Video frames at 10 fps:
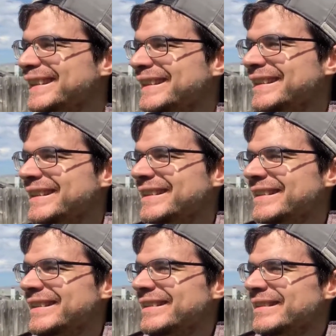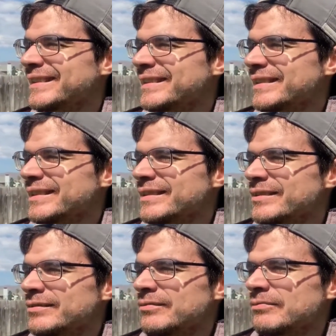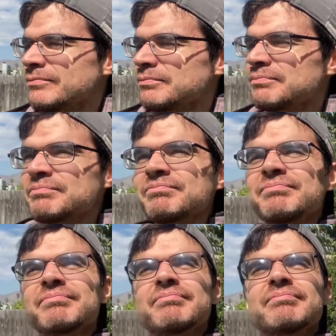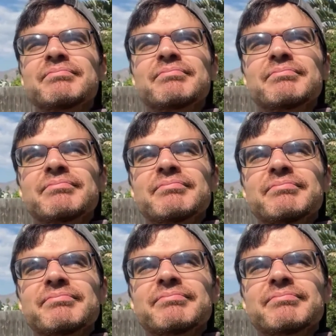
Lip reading: No one is speaking in this clip.